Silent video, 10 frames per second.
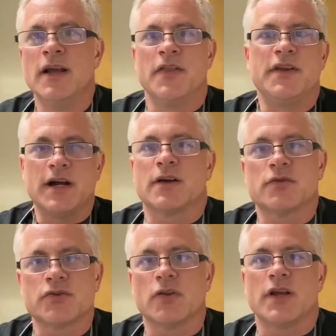The
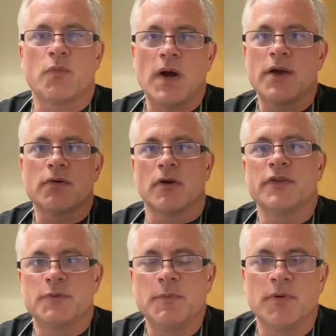doctors are like, why are there all
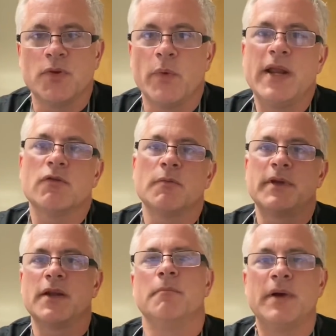these people in the waiting room?
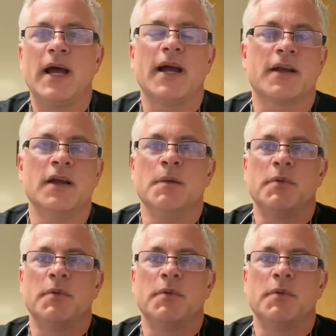Get them back.